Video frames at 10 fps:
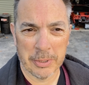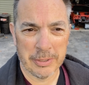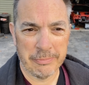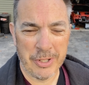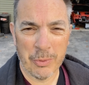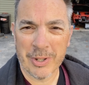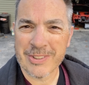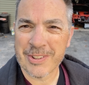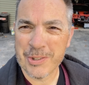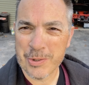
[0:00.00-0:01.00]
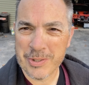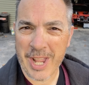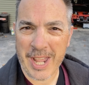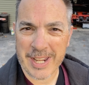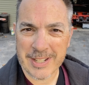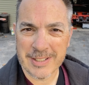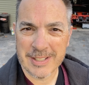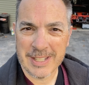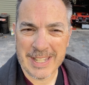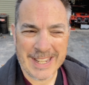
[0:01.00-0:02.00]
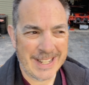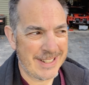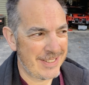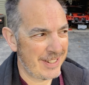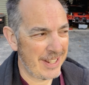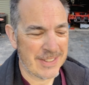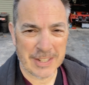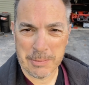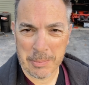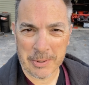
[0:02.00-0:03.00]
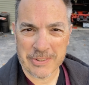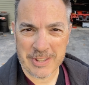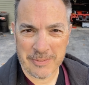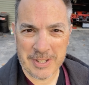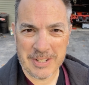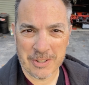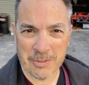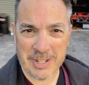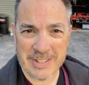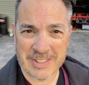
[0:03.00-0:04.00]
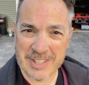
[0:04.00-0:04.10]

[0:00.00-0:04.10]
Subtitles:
But you know what? It's a new day. And today it's going to be about 70 degrees.